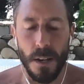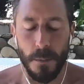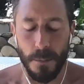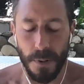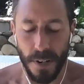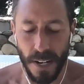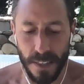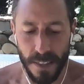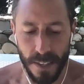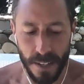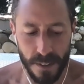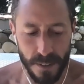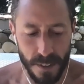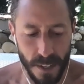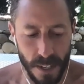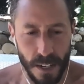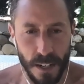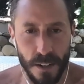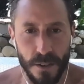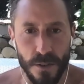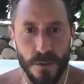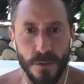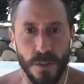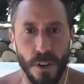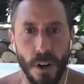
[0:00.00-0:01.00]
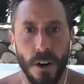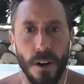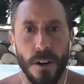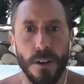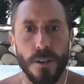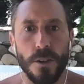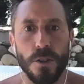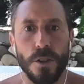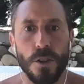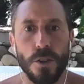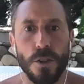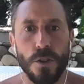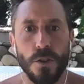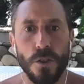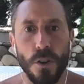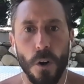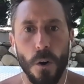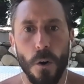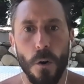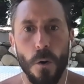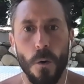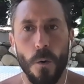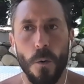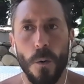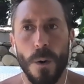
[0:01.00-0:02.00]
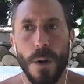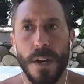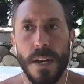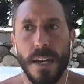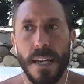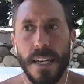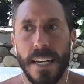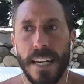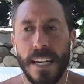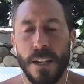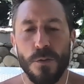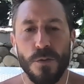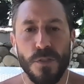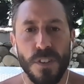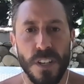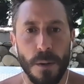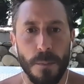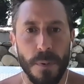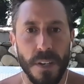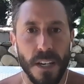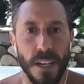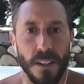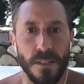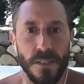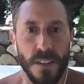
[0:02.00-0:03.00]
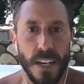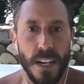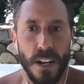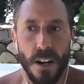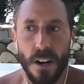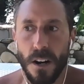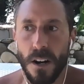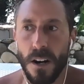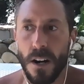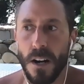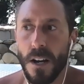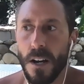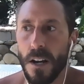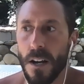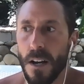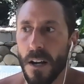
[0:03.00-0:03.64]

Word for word: But I think skin issues are so interesting because they are